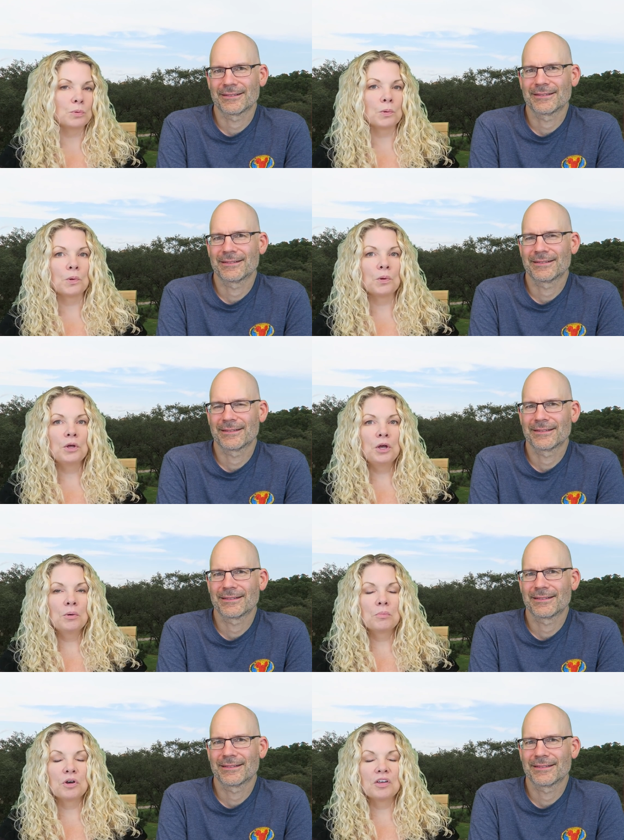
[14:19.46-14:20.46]
Speaker 1: pool,
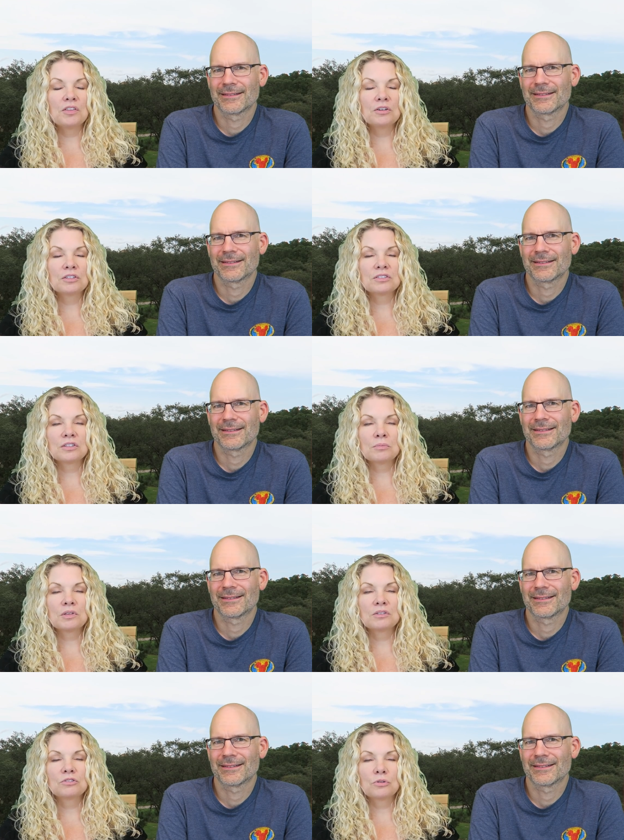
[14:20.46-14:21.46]
but there was
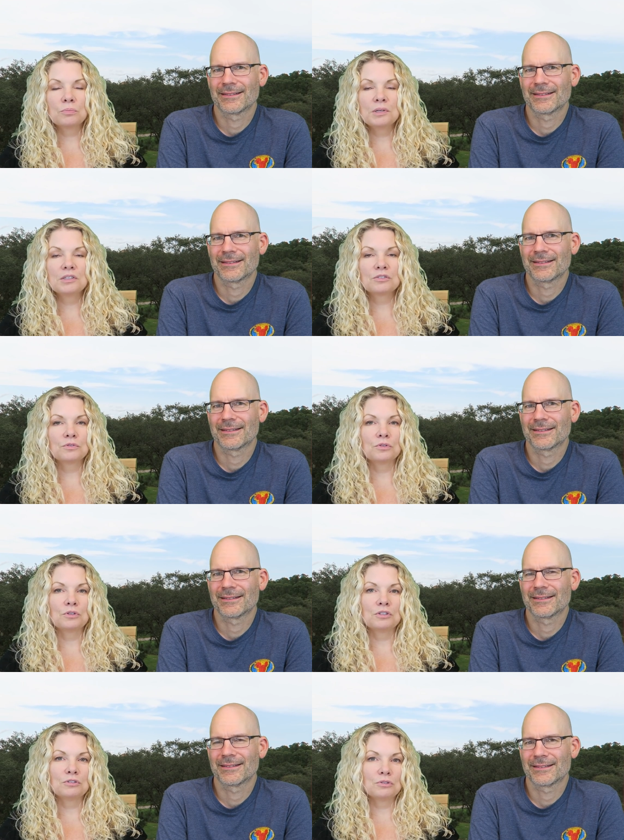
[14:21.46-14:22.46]
something so
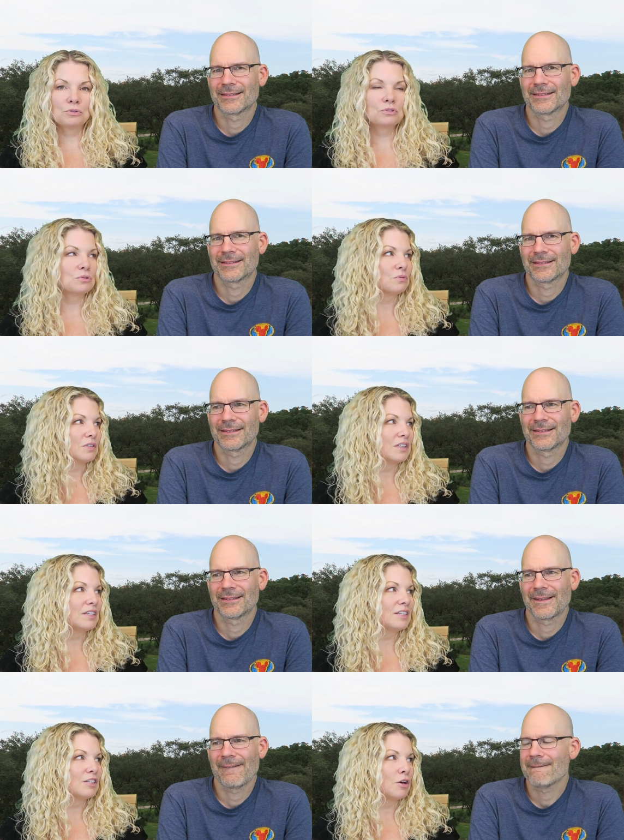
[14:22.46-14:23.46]
peaceful and so
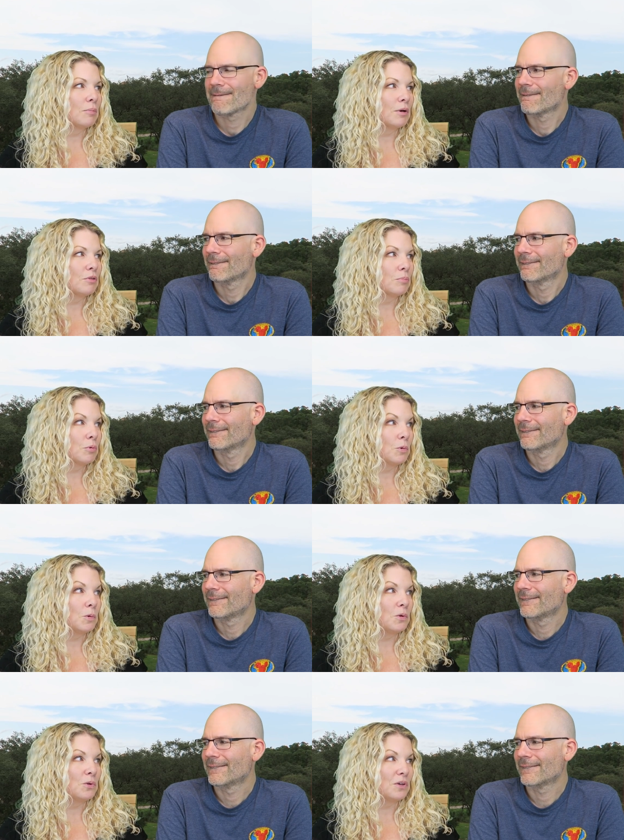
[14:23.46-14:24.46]
serene about the
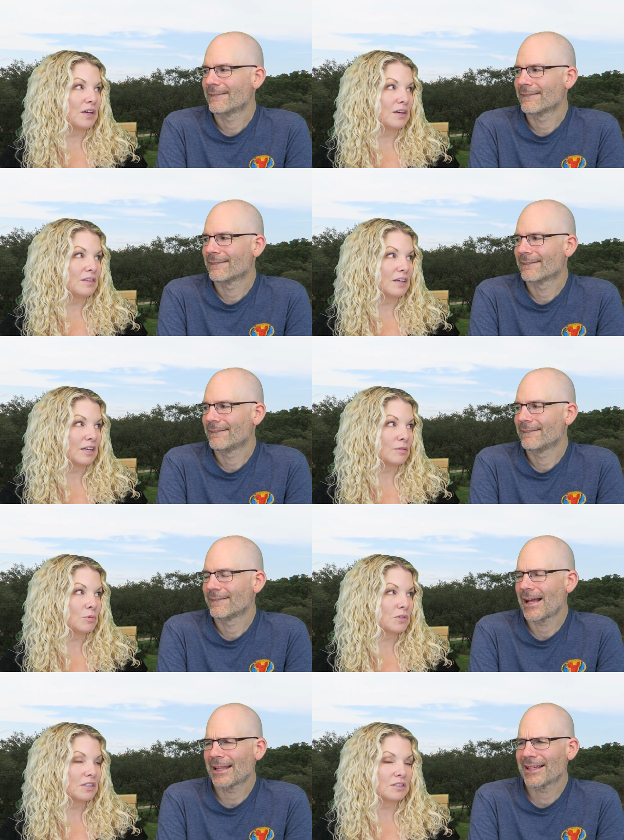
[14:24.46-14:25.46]
pool at the
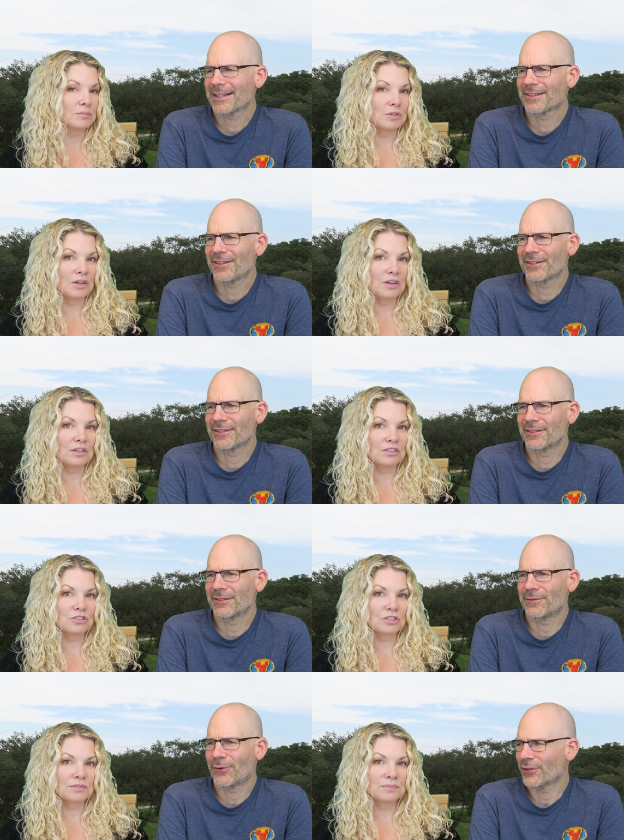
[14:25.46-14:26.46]
Animal
Speaker 2: Kingdom Lodge. I
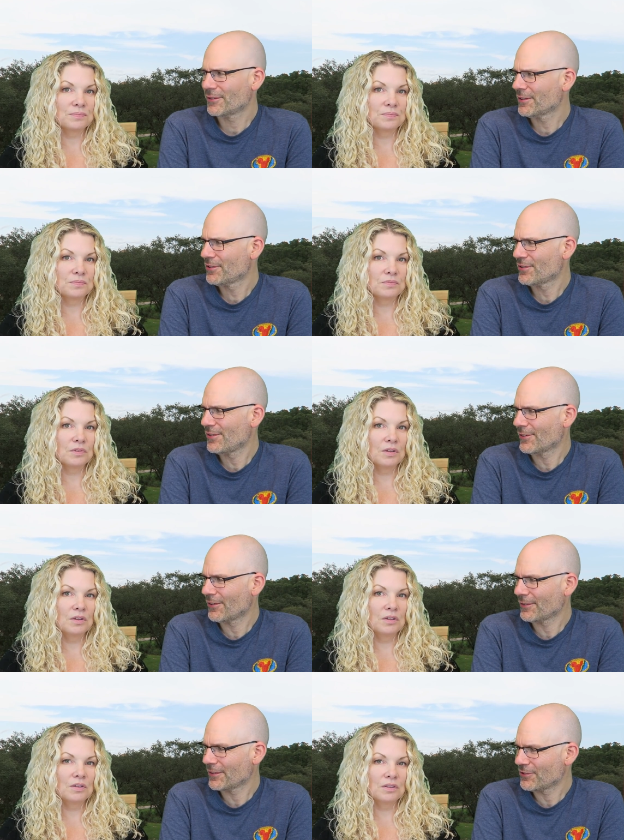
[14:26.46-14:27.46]
think it's all the foliage,
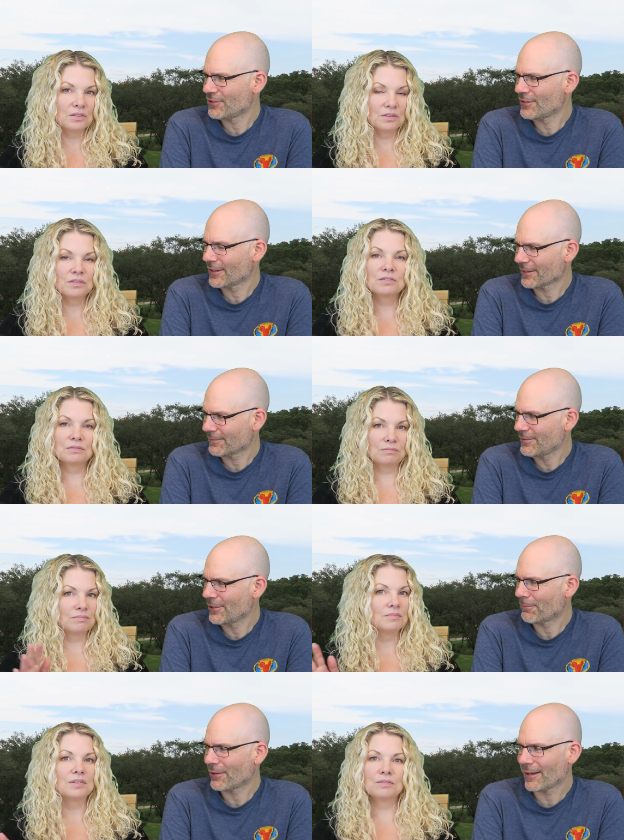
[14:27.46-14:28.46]
all
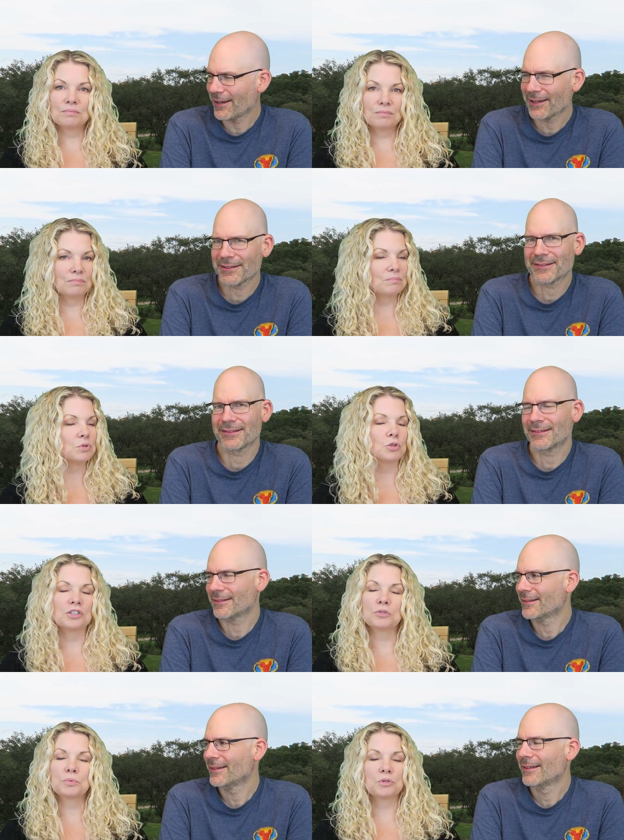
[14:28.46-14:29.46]
the plants.
Speaker 1: It's